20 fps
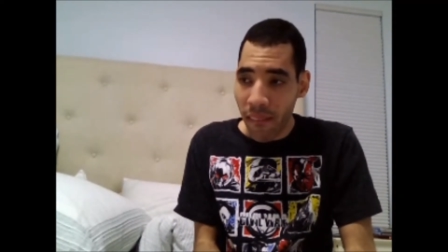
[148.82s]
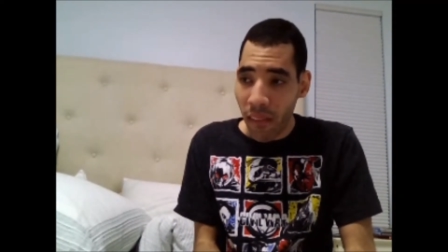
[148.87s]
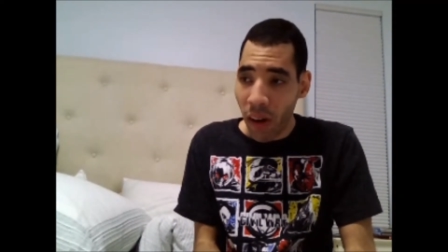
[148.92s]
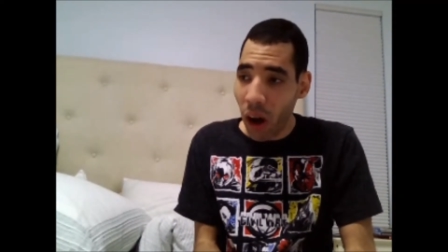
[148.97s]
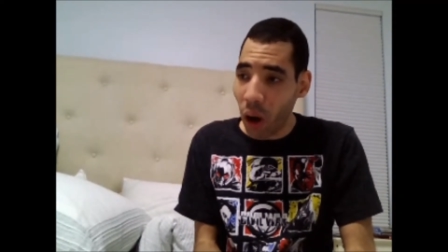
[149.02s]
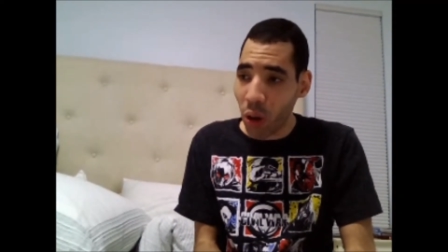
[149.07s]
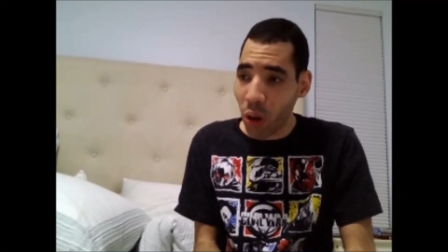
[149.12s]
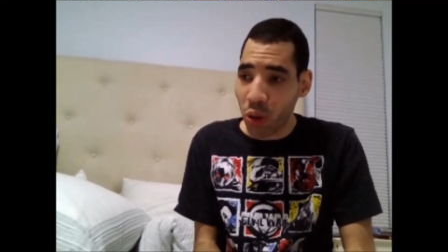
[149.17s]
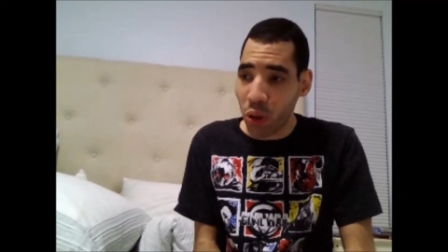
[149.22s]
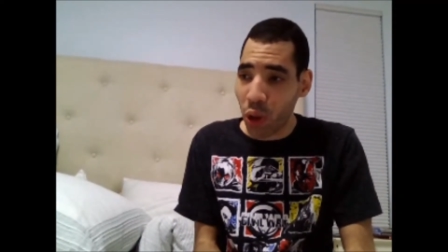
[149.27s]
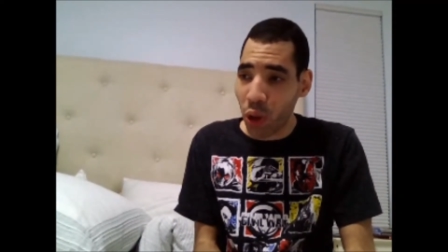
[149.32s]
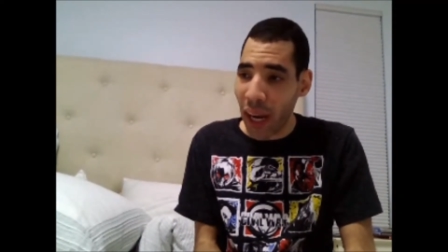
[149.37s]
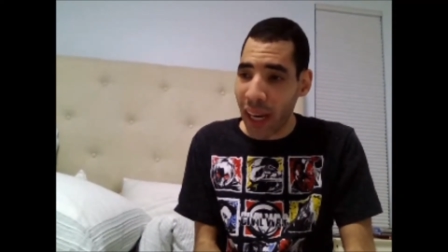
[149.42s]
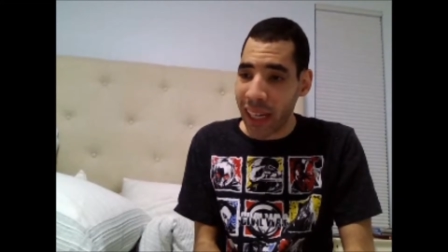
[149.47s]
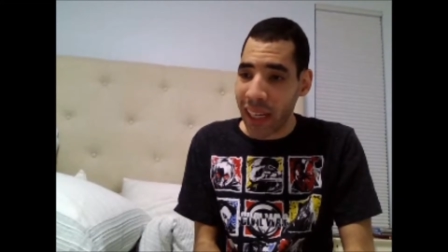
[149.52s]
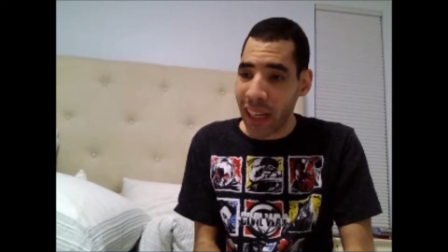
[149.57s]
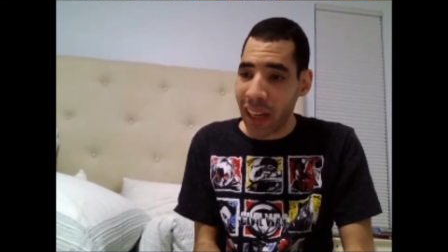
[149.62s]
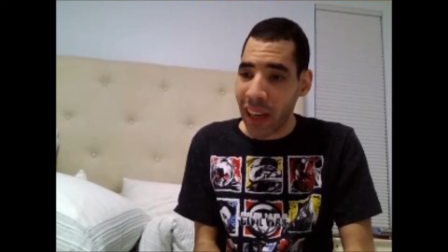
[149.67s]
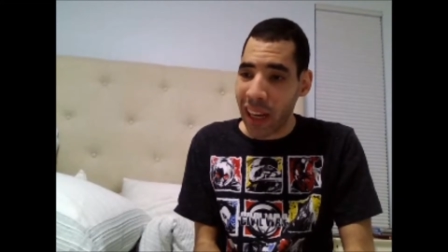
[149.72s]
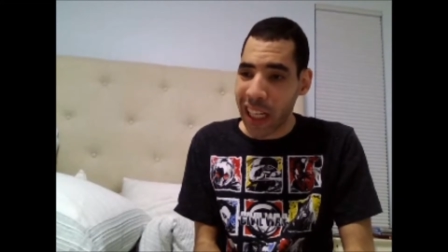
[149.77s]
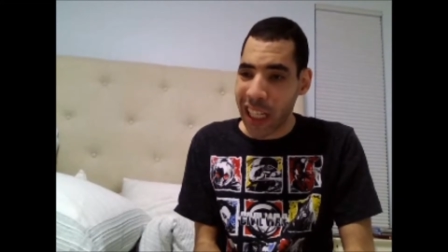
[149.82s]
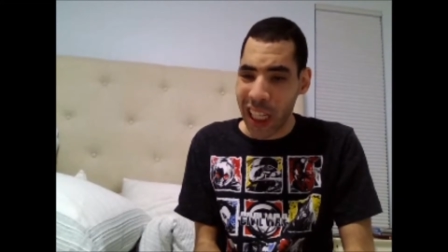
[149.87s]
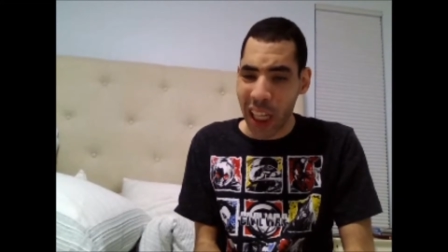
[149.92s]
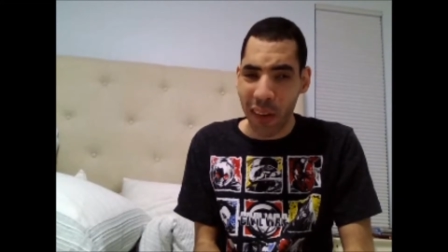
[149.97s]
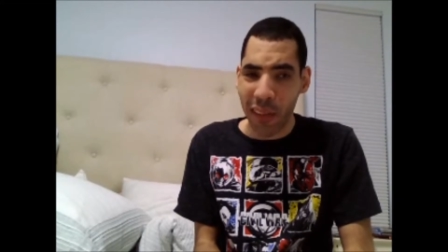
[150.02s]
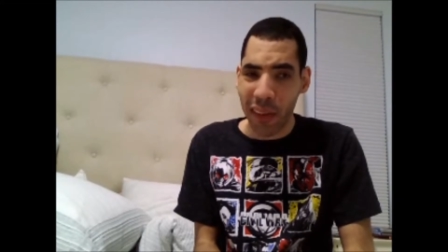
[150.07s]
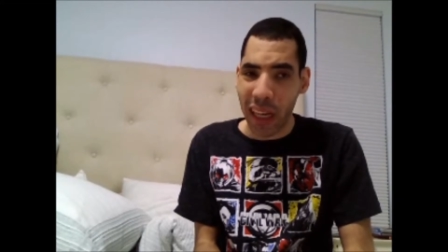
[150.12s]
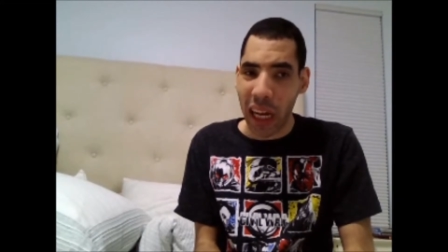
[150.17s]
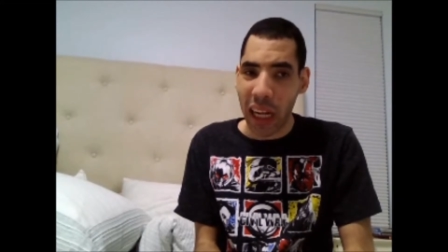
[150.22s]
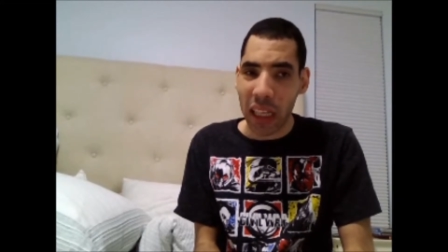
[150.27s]
oh great, it's
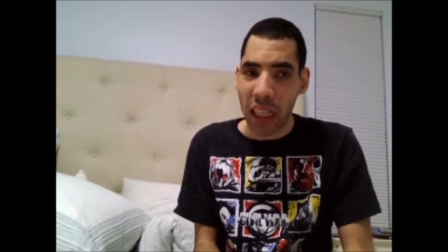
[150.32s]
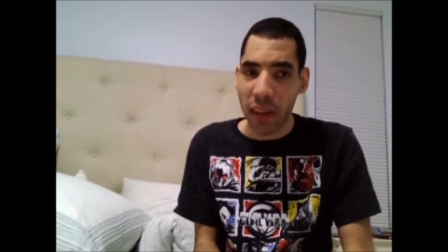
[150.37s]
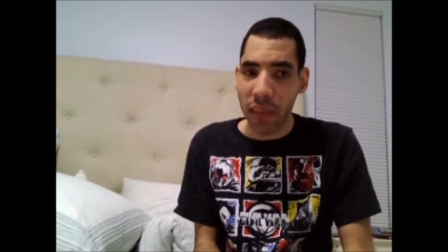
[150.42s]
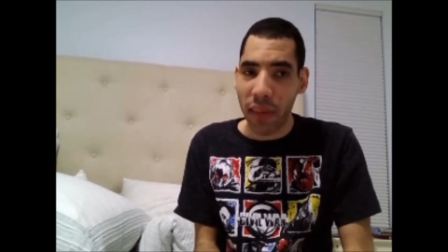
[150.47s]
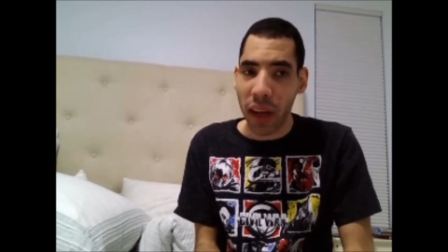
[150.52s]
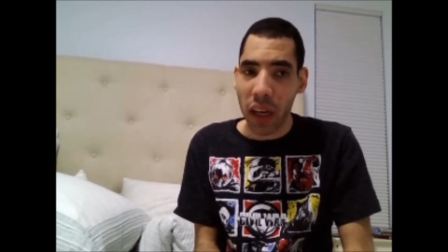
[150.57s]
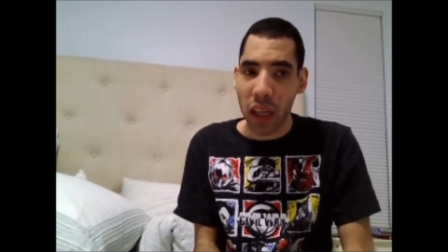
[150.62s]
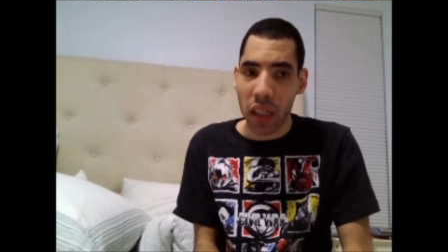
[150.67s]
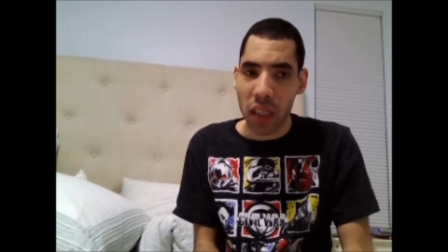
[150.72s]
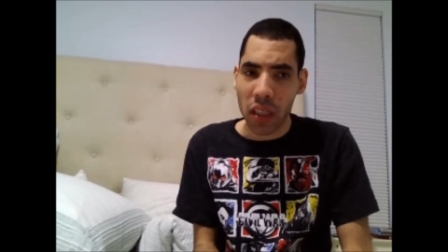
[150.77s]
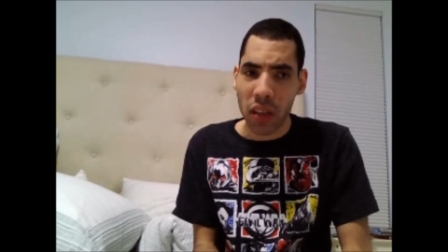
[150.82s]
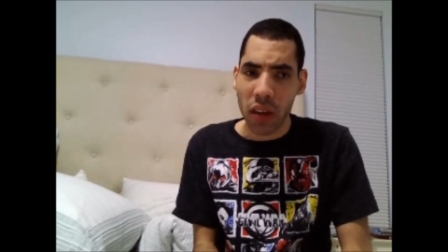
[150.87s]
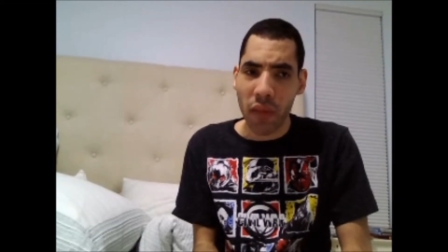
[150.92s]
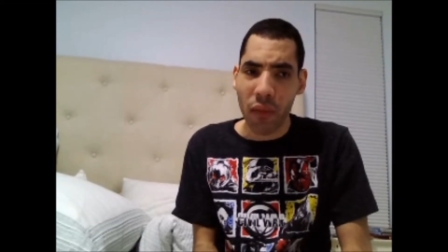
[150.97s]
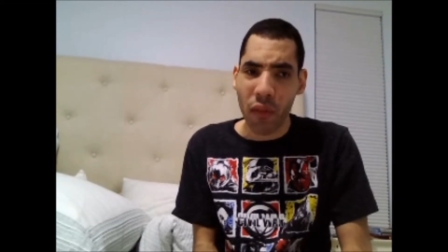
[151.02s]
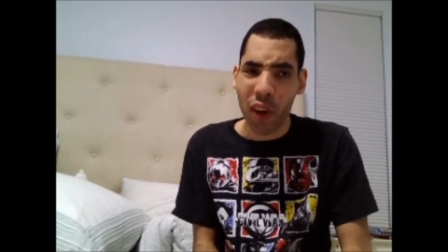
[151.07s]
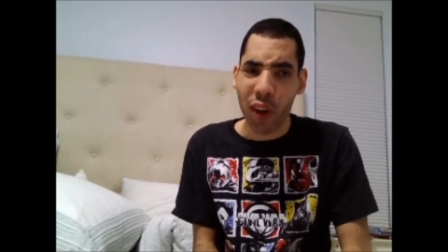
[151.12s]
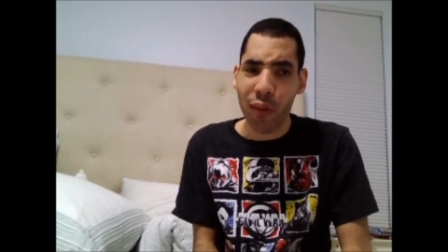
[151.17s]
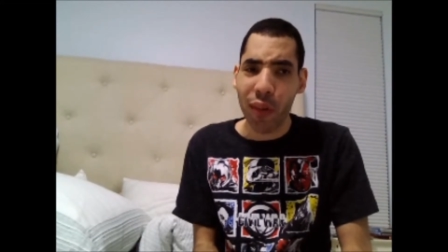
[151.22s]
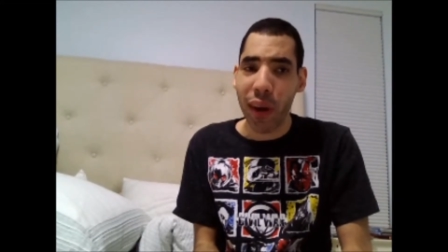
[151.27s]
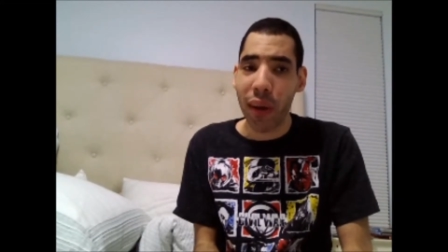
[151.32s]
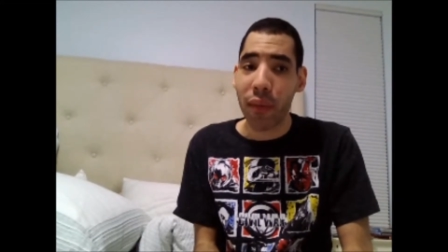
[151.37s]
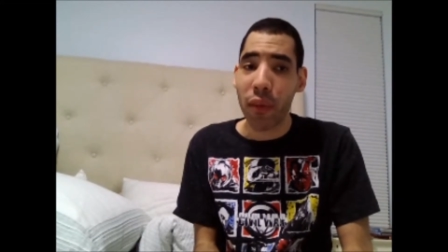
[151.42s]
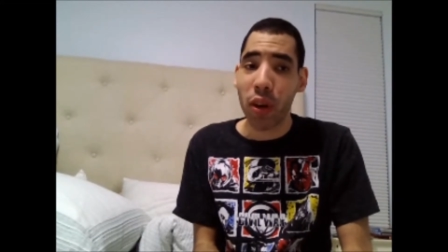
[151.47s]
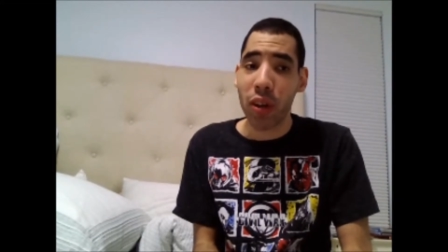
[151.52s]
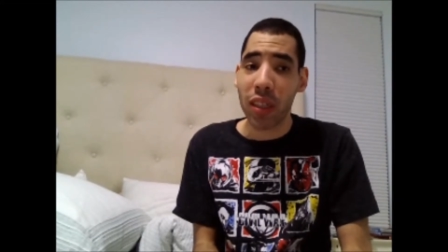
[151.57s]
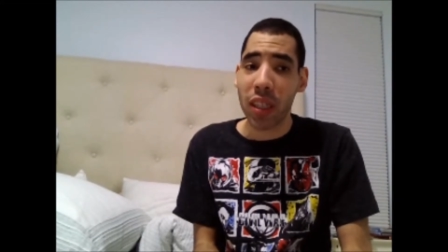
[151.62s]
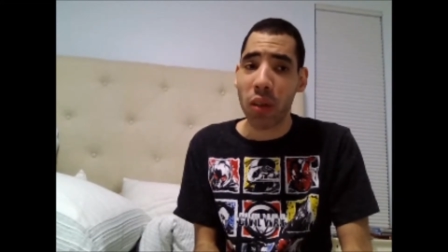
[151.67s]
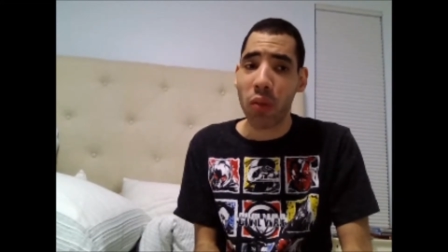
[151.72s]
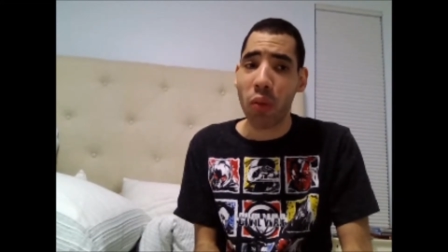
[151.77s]
gonna be Captain America's First Amendment
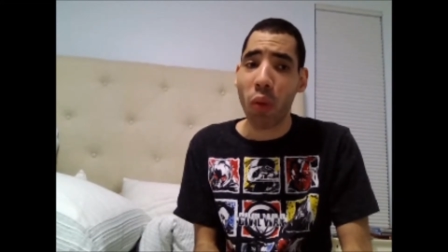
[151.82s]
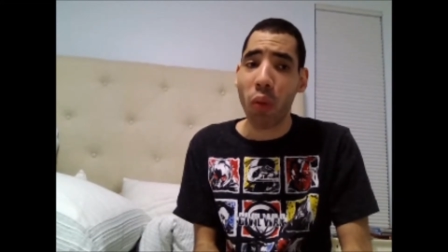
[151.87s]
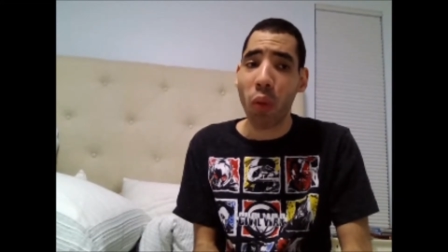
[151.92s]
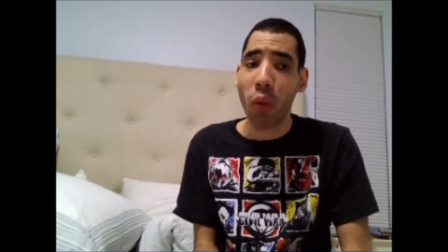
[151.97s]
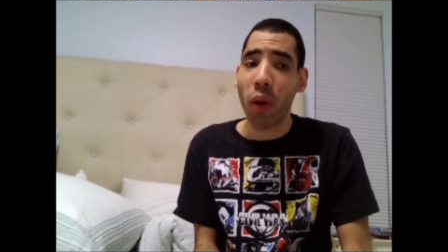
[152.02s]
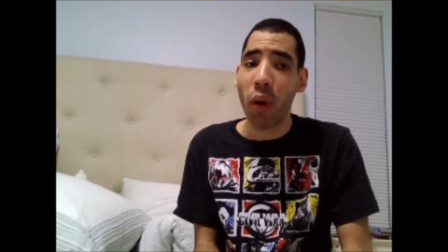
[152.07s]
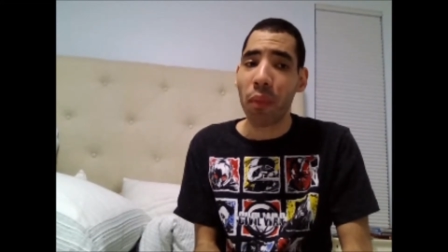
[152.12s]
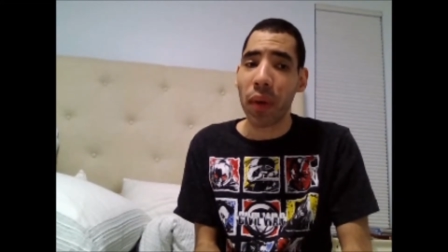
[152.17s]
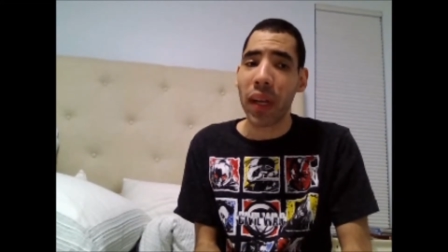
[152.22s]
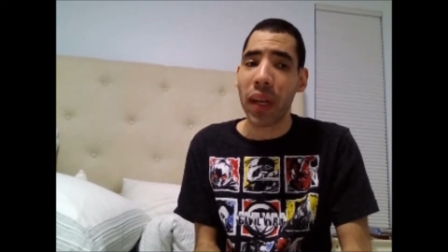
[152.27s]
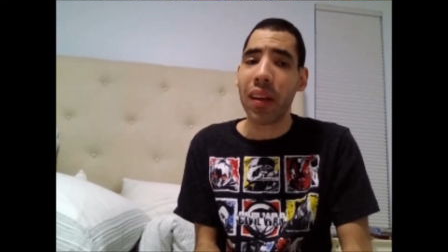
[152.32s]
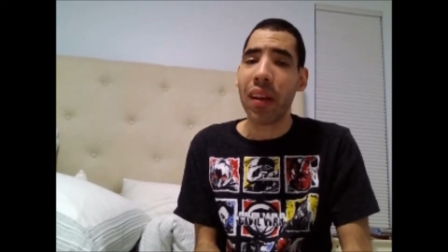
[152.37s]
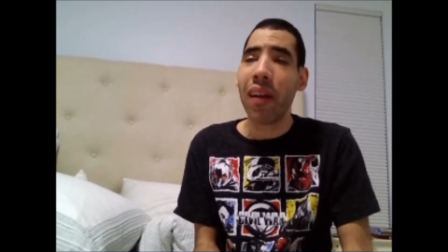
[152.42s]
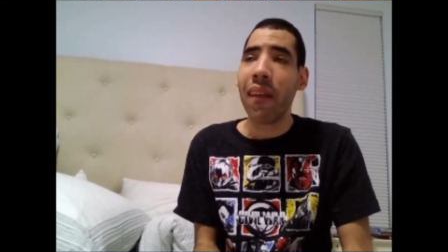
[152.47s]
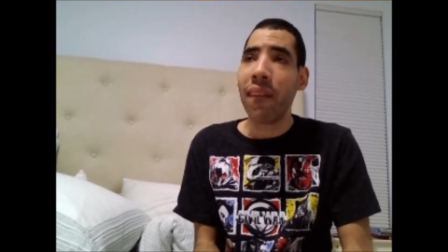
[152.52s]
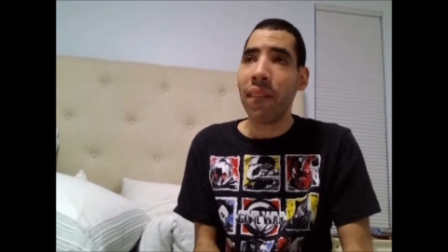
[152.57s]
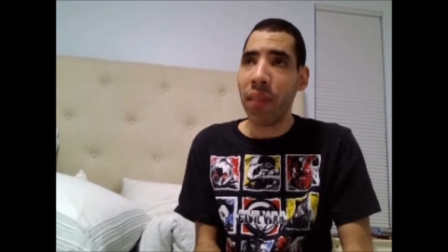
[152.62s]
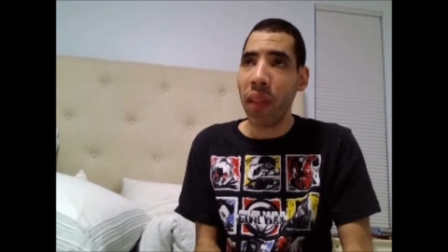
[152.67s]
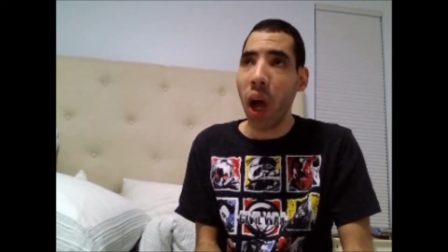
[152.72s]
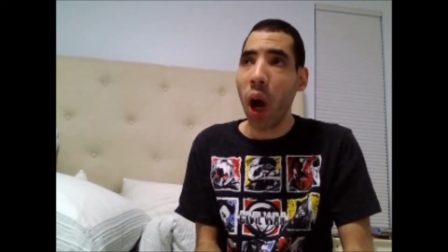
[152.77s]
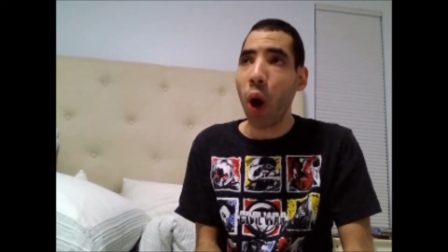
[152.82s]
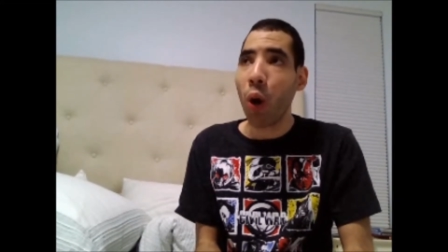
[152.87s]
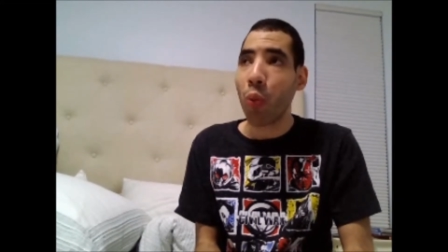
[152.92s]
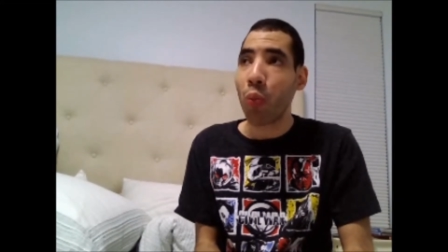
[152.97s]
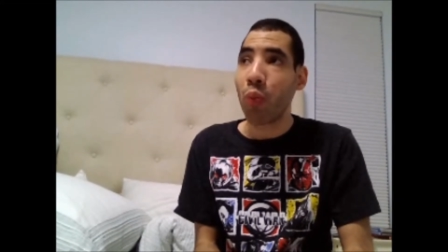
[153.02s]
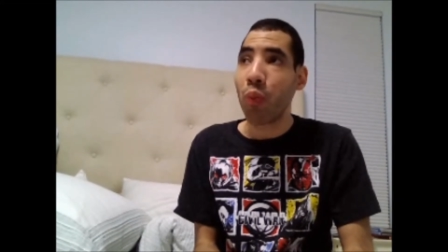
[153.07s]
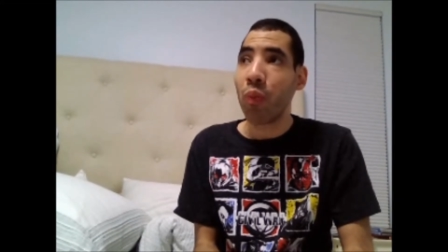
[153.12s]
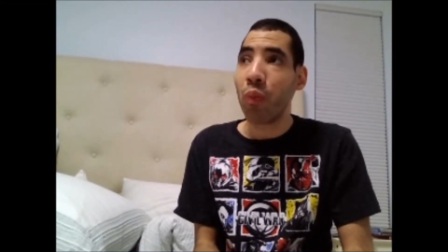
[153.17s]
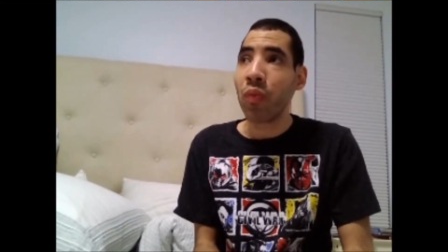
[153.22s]
when we say World War I, but no,